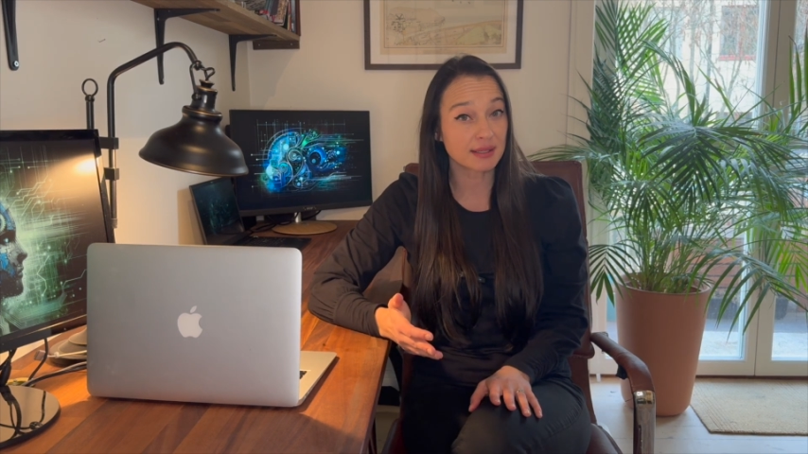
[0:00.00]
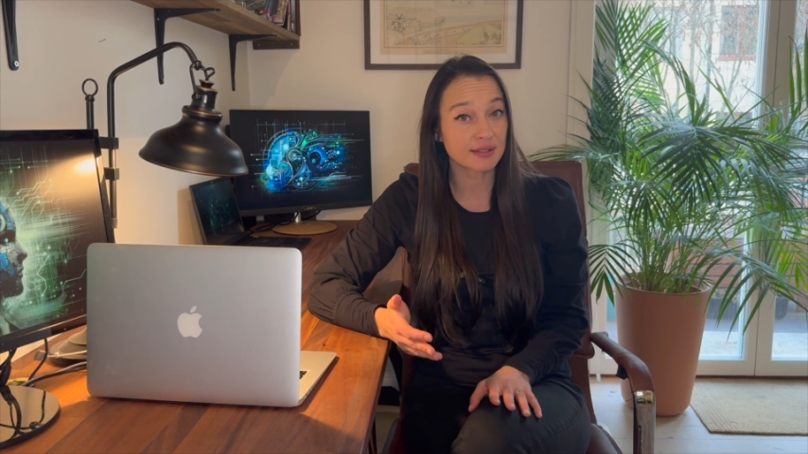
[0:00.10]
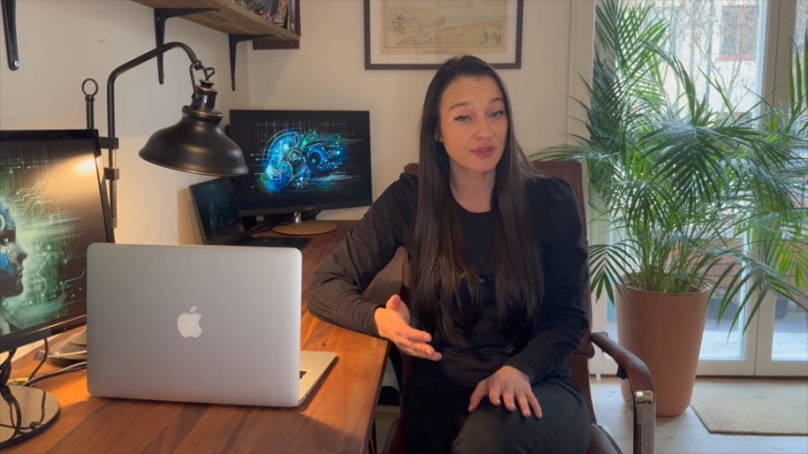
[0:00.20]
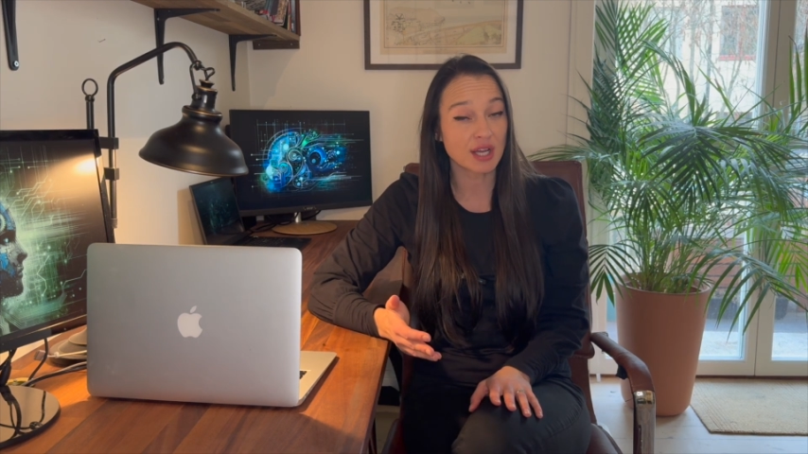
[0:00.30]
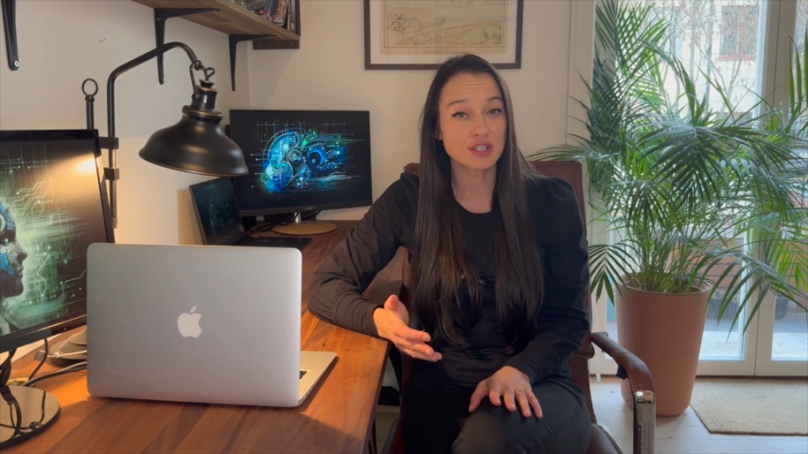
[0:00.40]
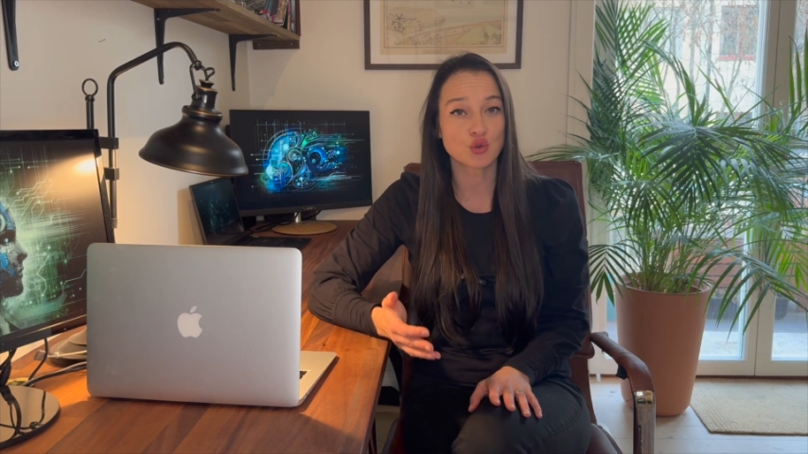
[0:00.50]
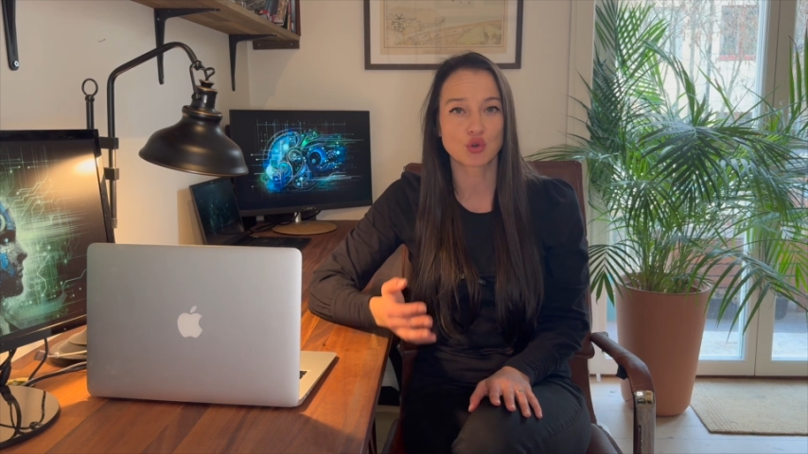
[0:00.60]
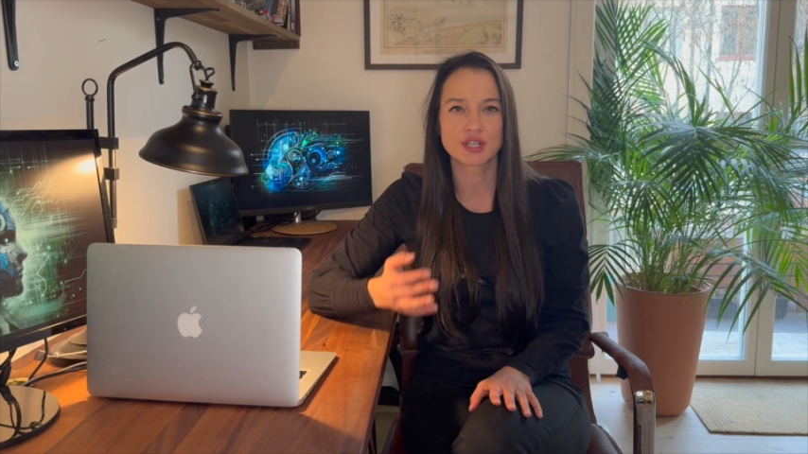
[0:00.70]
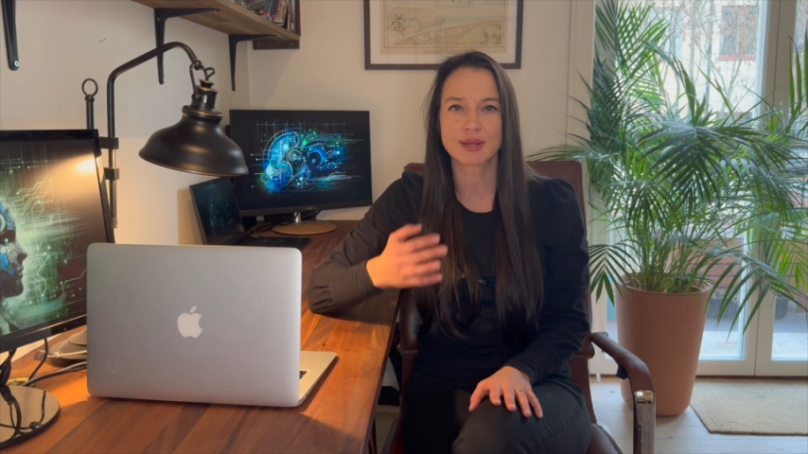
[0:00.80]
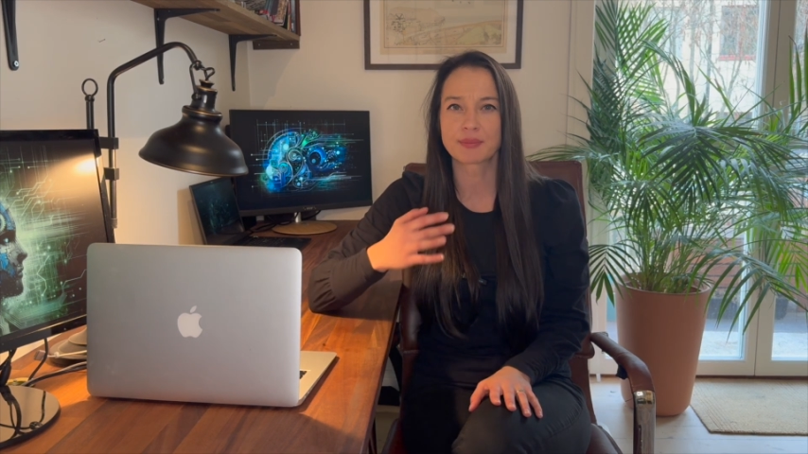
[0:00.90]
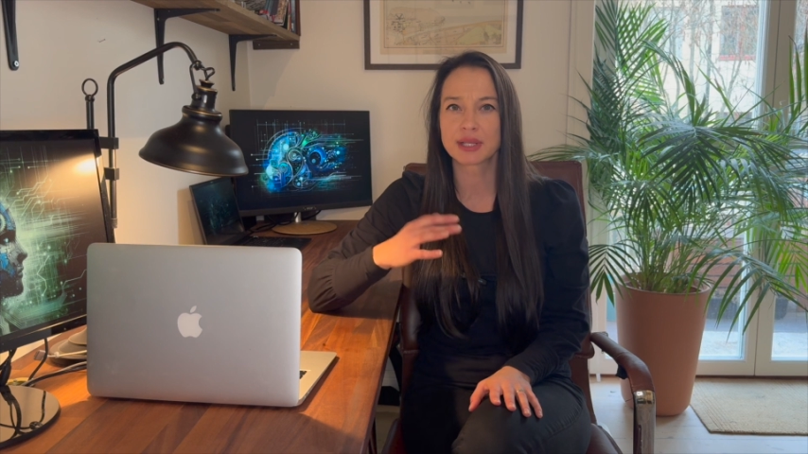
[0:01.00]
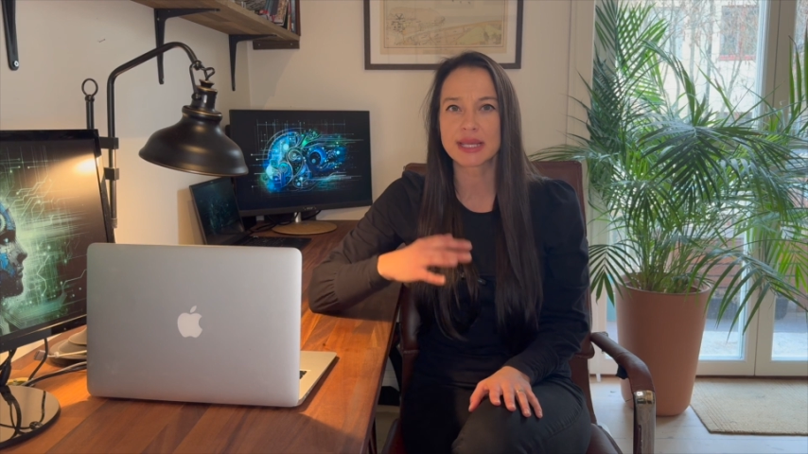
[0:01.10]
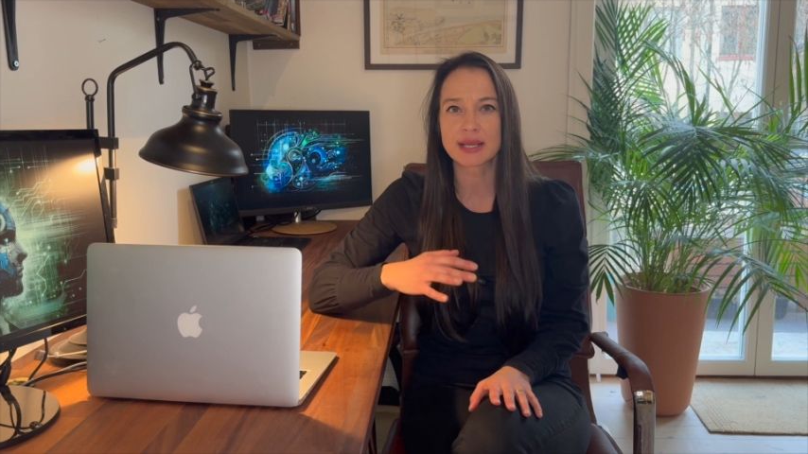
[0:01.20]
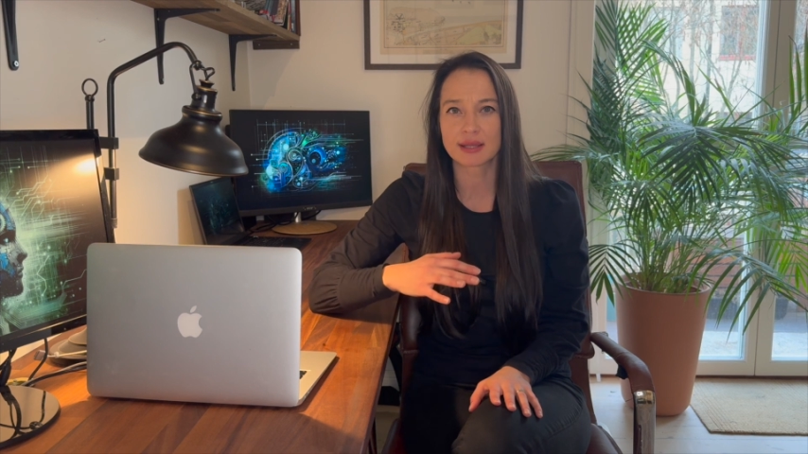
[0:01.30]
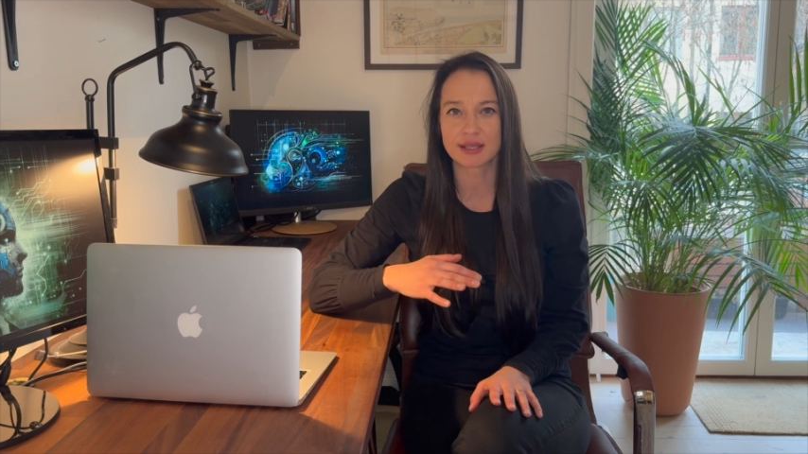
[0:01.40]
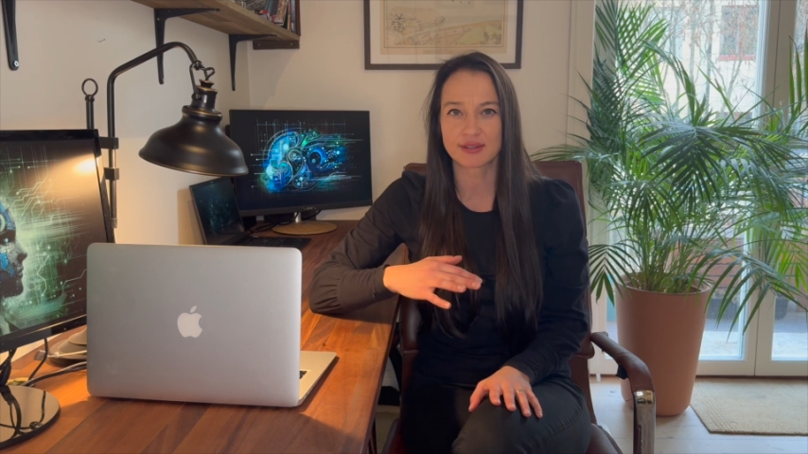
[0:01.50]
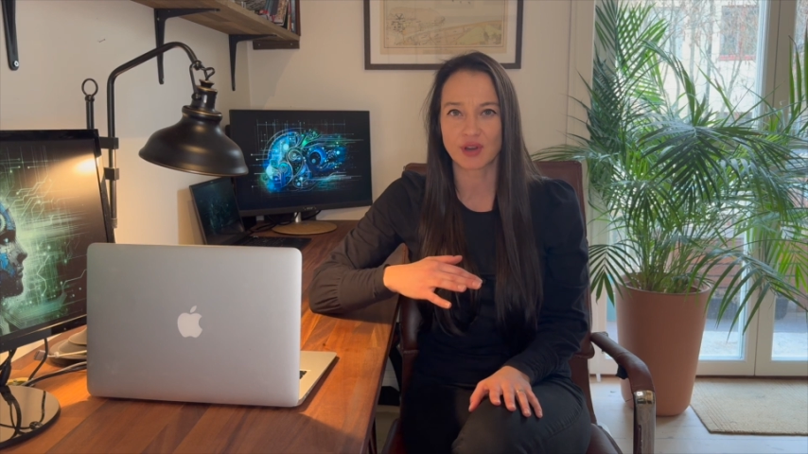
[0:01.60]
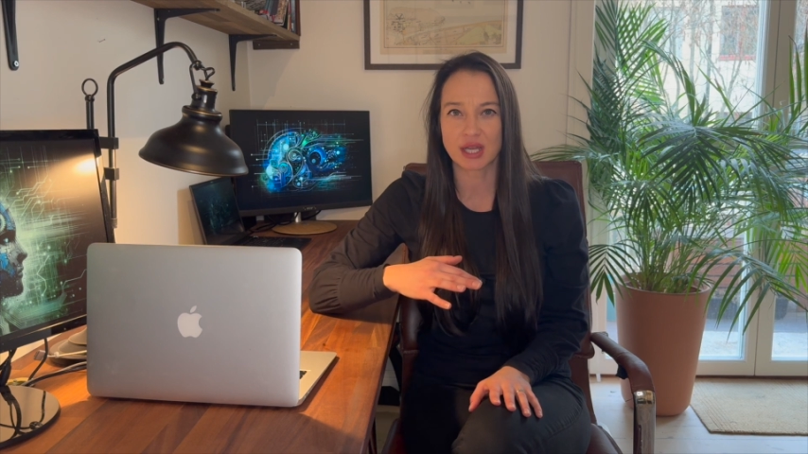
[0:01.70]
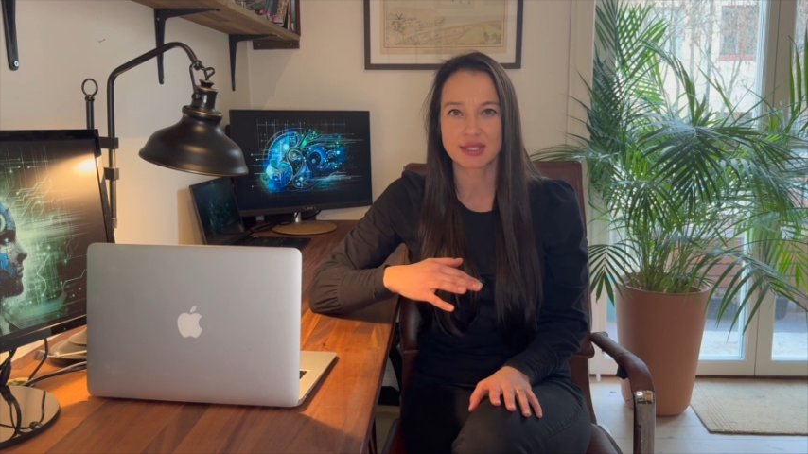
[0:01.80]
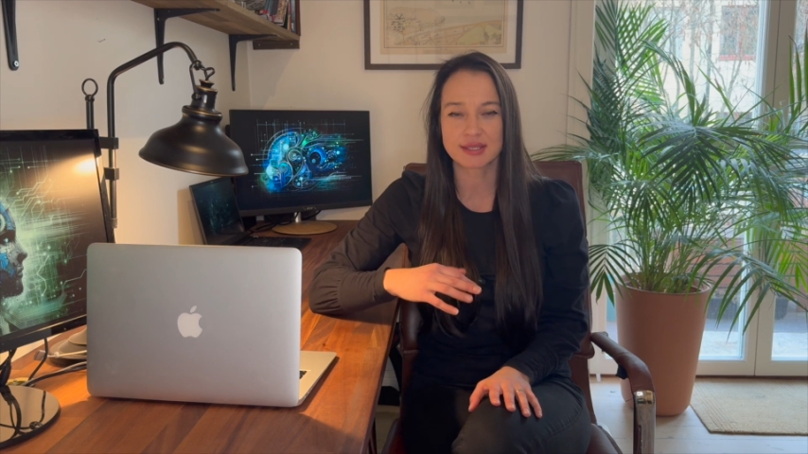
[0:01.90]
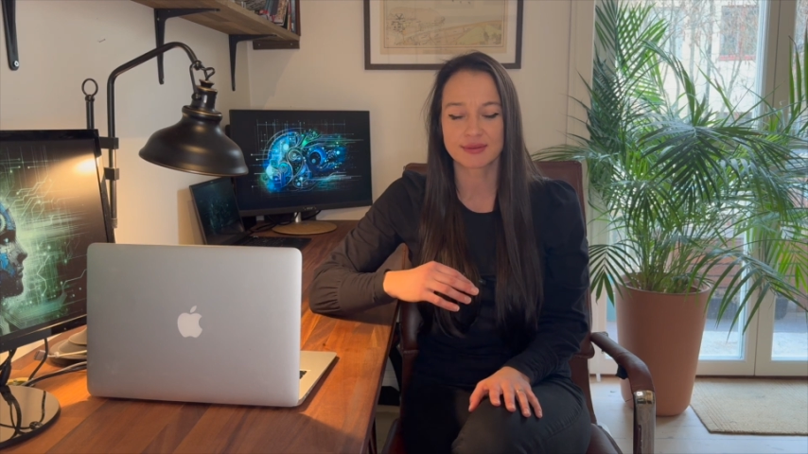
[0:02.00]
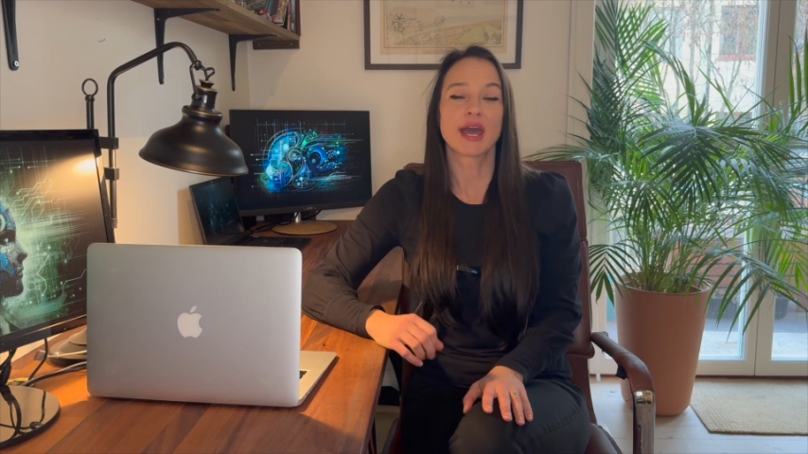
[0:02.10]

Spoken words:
advice or some legal advice.